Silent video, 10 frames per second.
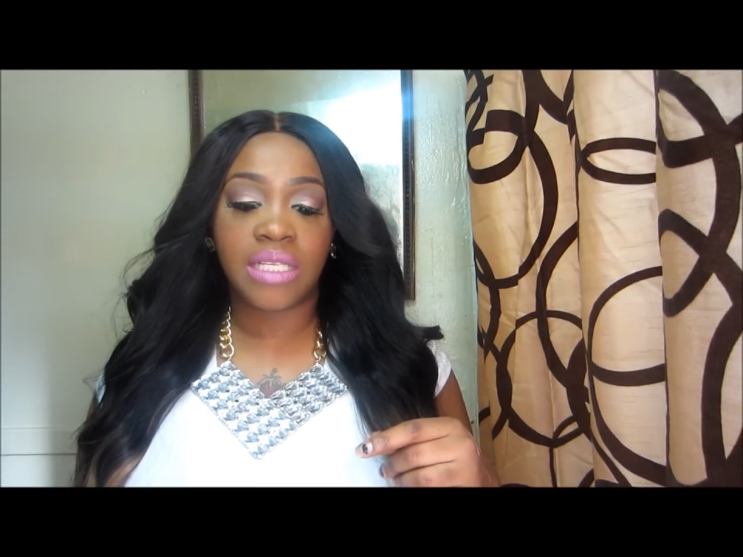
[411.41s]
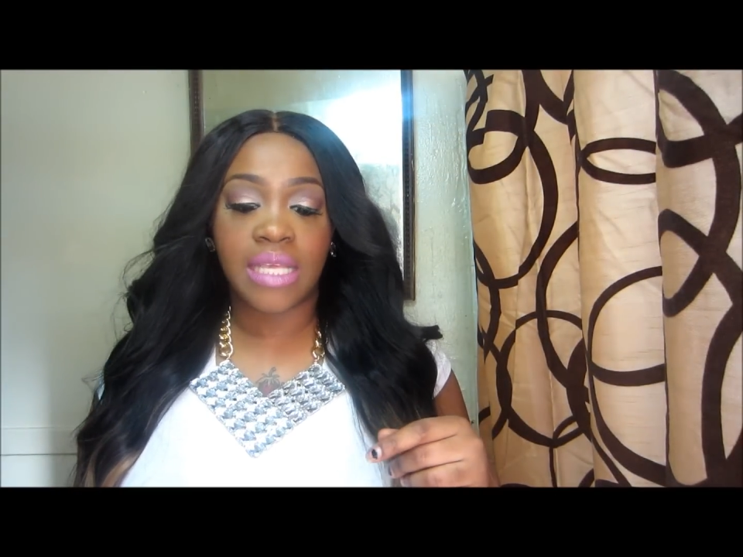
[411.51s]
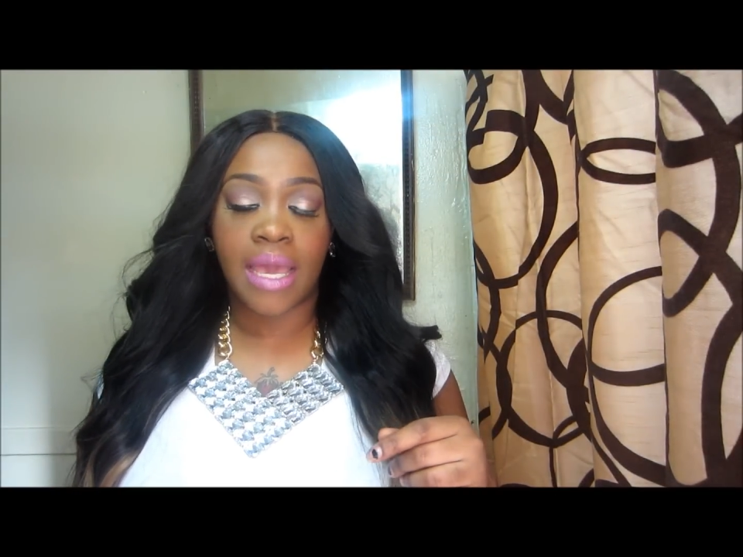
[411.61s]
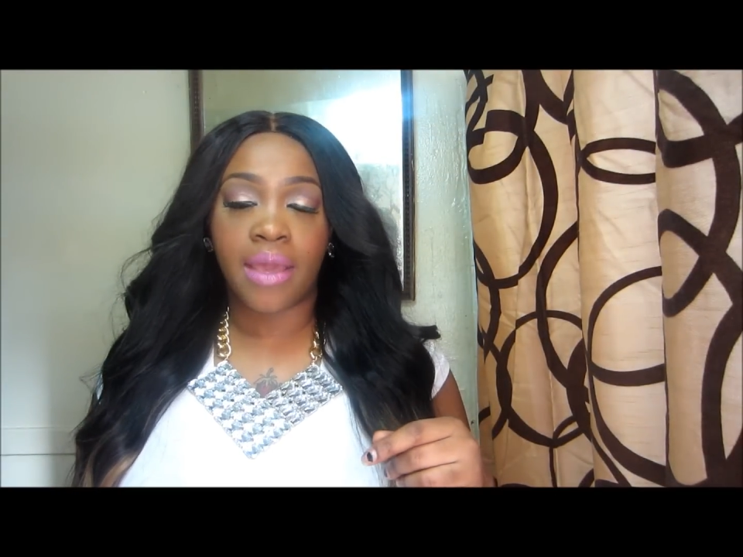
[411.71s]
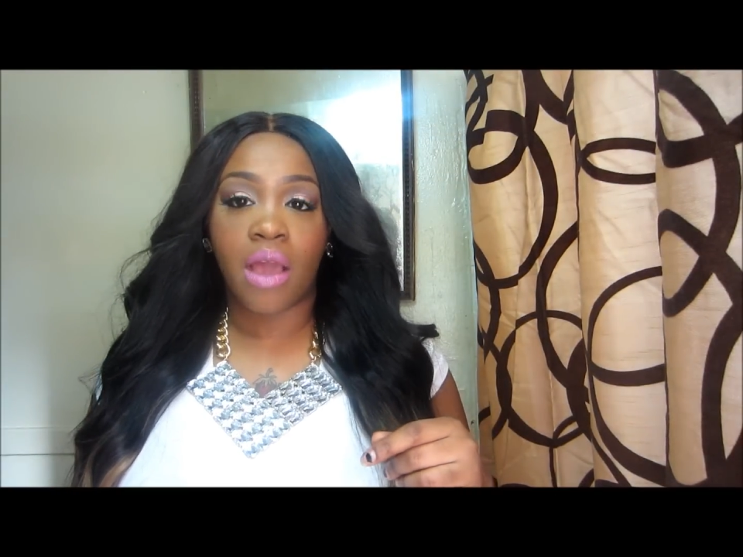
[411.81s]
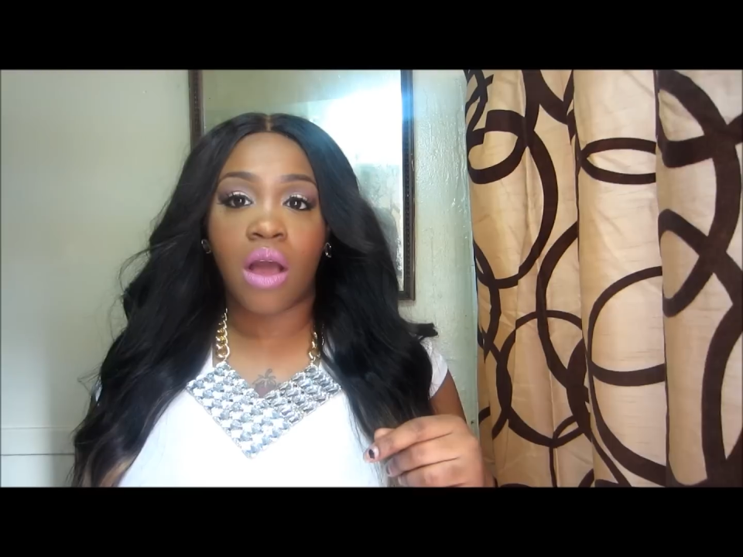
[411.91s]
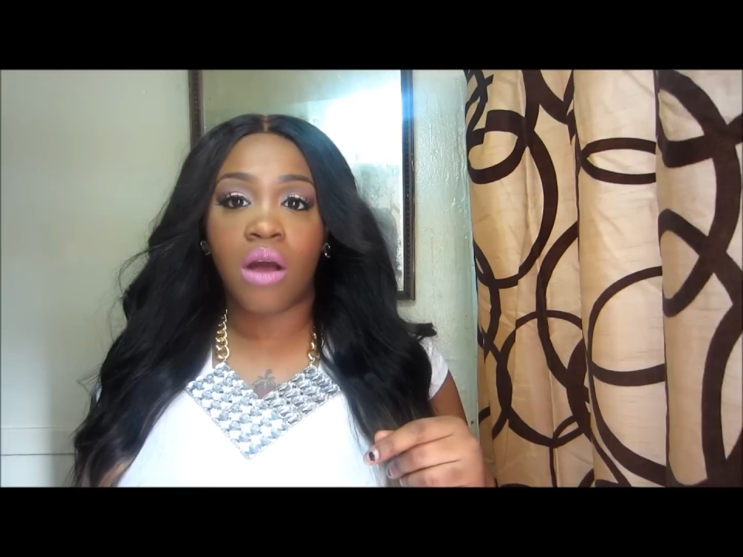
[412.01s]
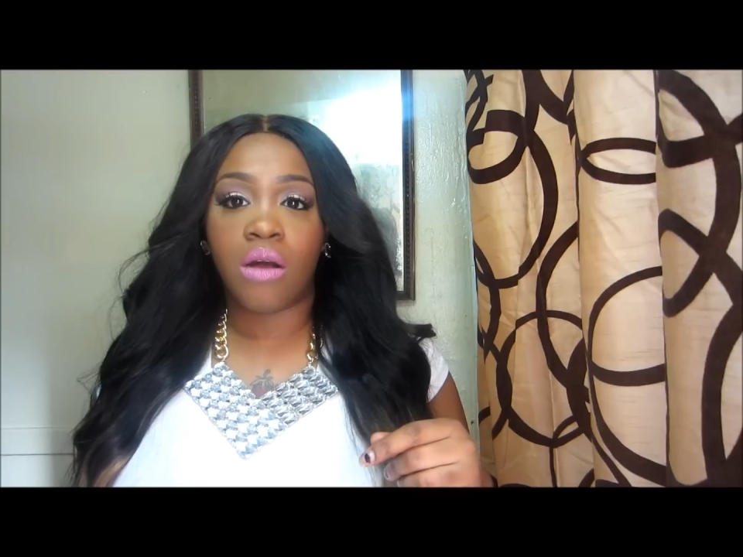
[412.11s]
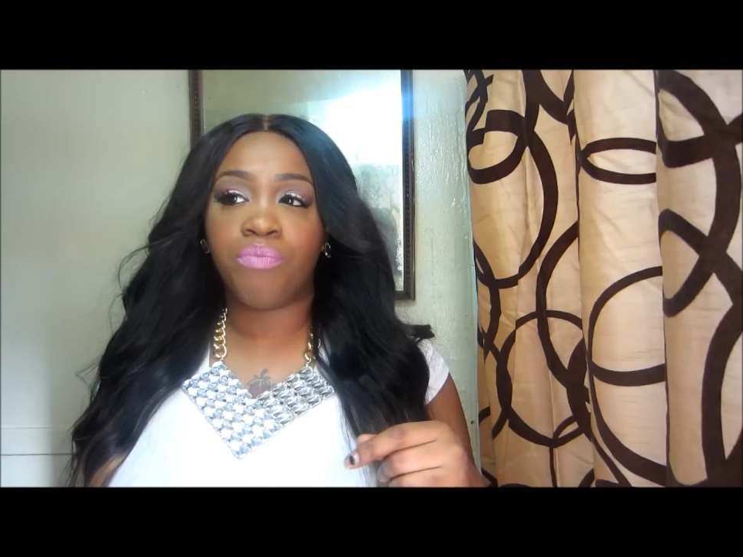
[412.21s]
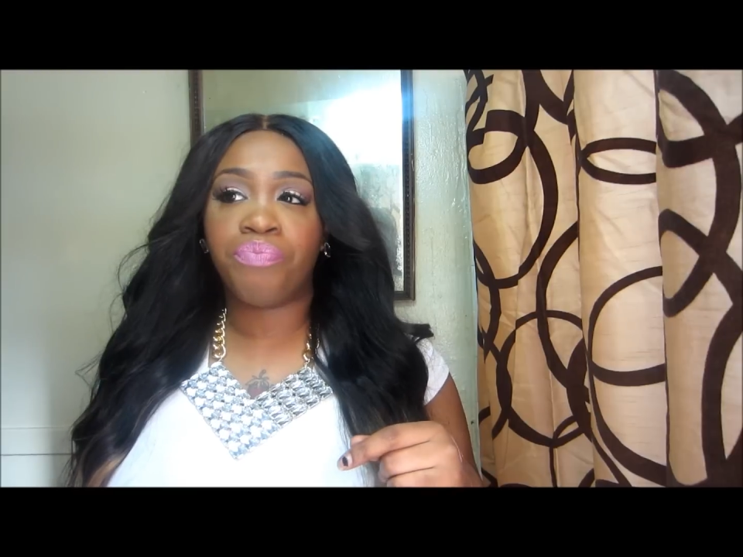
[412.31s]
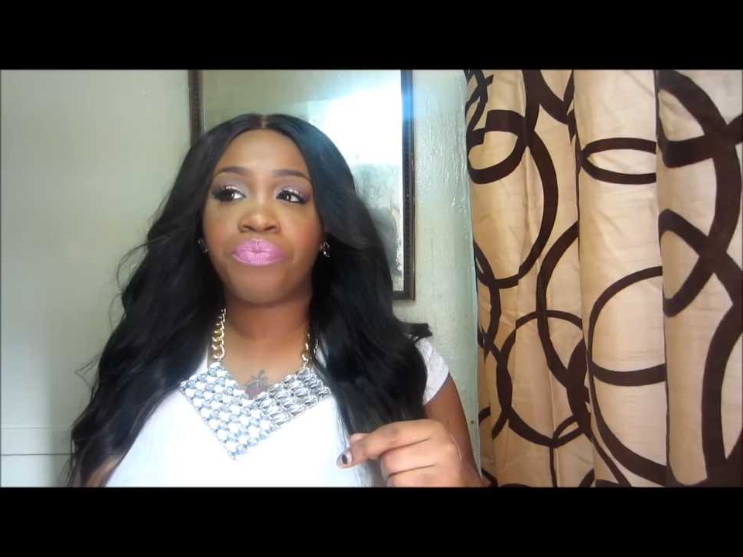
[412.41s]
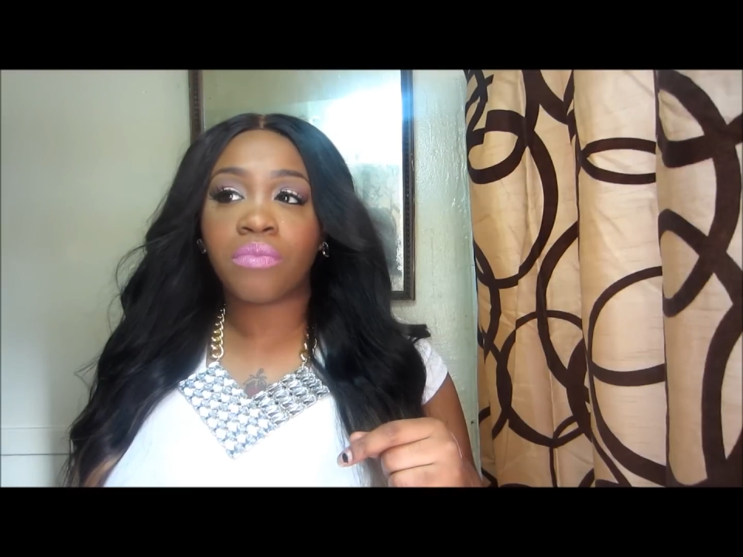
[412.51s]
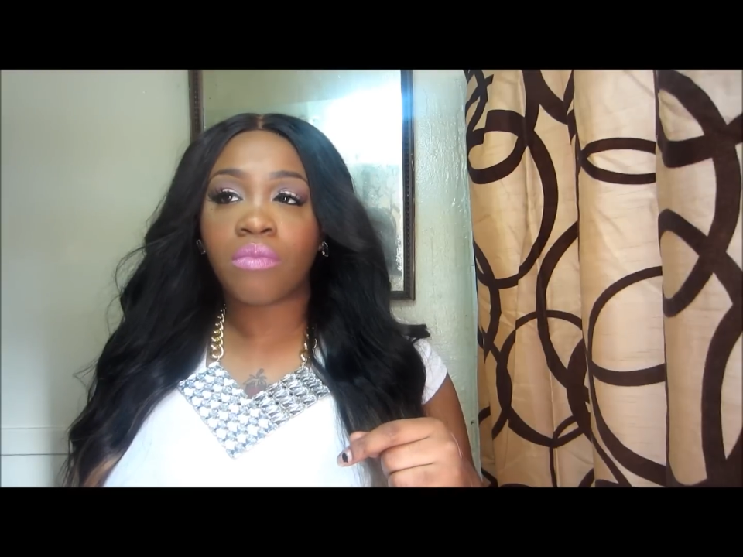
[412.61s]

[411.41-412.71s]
S A. Um,